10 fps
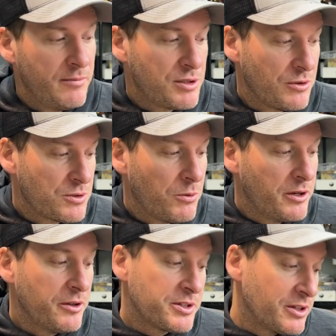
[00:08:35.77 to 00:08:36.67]
So it's
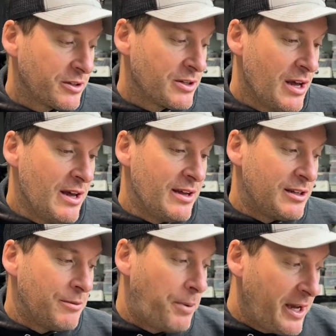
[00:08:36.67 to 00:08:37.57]
one of those things
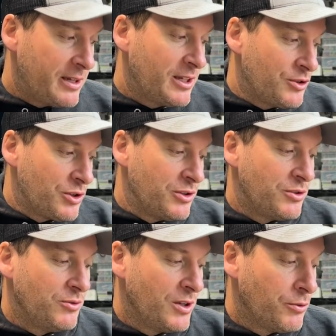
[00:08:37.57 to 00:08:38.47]
to pay attention
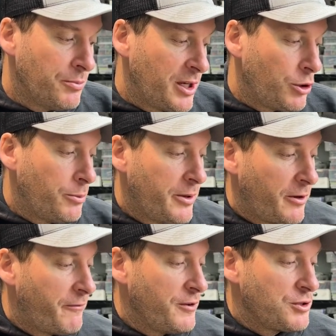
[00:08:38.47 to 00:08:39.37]
to. It will make you a
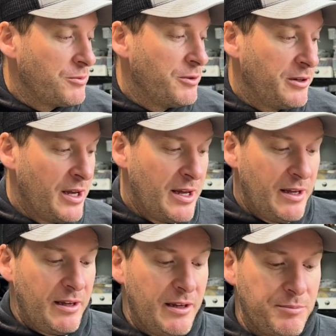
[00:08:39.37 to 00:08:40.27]
better fisherman.
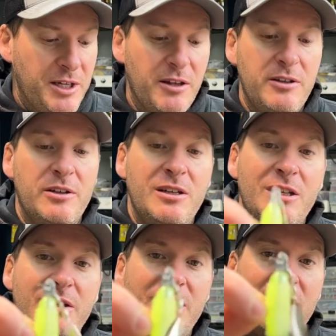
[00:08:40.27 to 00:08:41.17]
And I'm telling you,
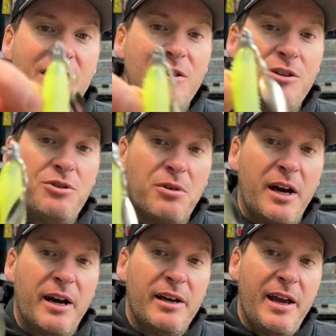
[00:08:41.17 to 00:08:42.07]
you need to
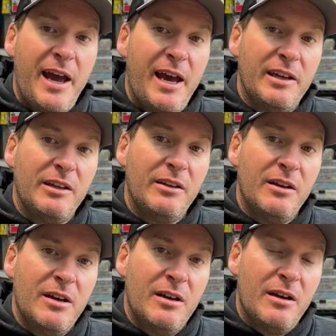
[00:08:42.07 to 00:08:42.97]
try adding
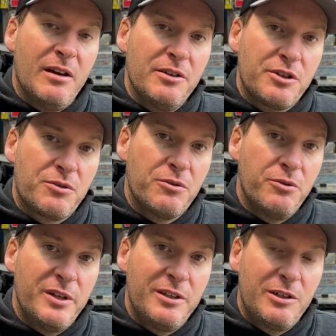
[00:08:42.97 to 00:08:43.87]
a
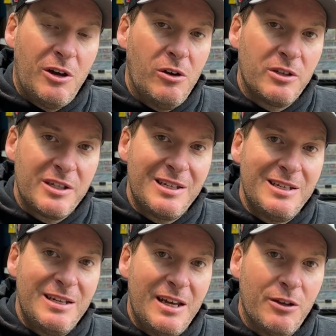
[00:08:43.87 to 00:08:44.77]
screw-in
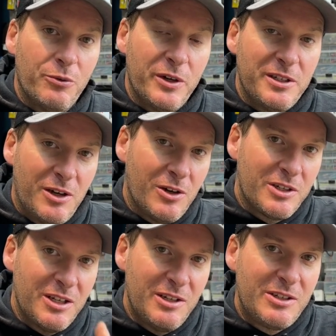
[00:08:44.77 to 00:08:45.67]
tungsten nail weight.
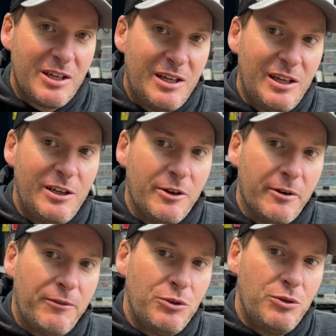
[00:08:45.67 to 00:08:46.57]
Tungsten is the key here.
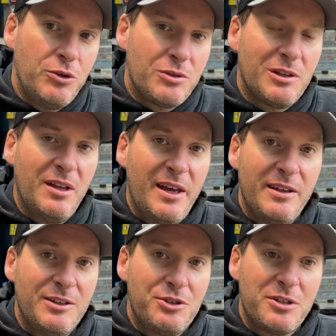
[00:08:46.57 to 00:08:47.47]
If you use
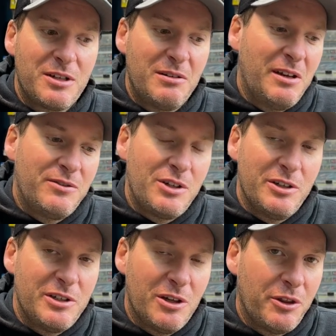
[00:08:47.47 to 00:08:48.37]
lead, it just gives you
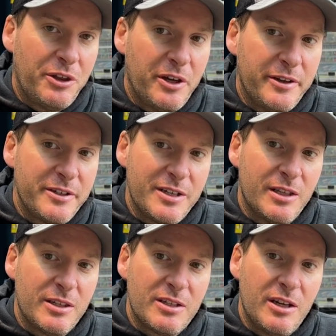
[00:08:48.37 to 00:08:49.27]
a dull thud. It's
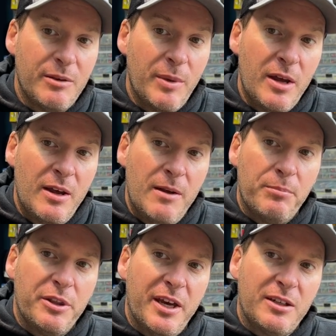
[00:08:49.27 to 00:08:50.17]
not the same.
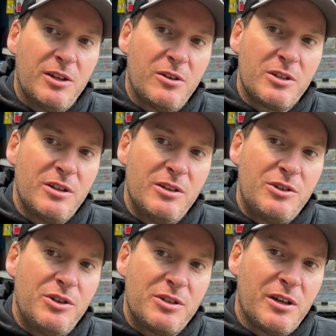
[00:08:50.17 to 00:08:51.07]
But that tungsten
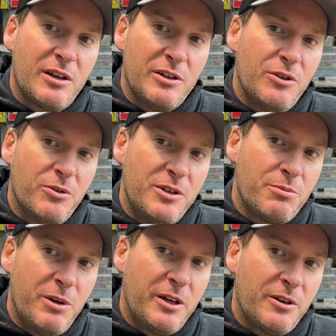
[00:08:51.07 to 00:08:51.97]
is just like a
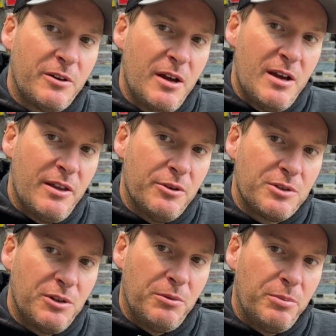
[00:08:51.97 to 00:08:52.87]
noisemaker.
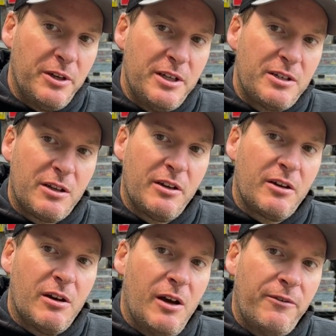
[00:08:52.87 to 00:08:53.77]
Those little blades
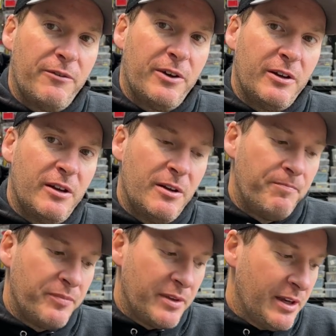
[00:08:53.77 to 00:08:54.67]
click off of it,
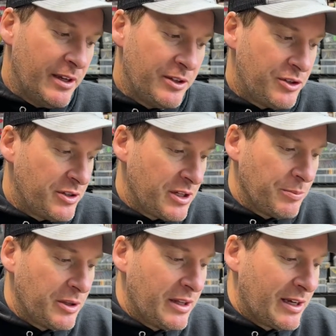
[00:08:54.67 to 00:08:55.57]
and it's just
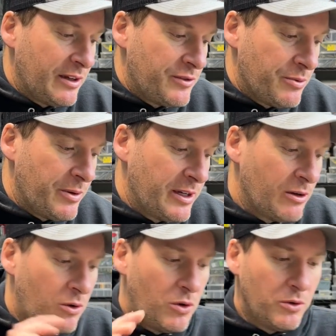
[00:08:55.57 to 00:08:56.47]
something that gives your bait
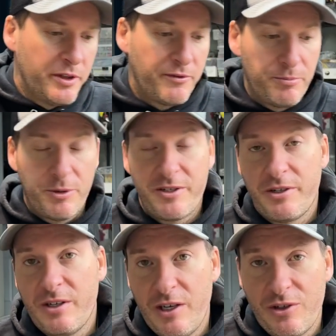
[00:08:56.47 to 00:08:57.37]
a whole different
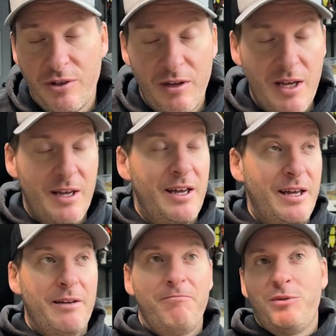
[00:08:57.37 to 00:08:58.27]
presentation.
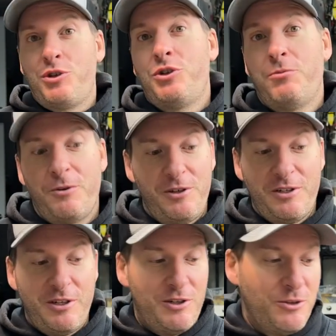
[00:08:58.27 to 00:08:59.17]
Super
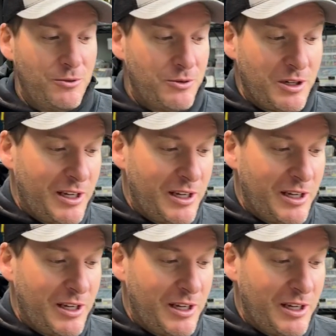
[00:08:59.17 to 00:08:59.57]
easy to use.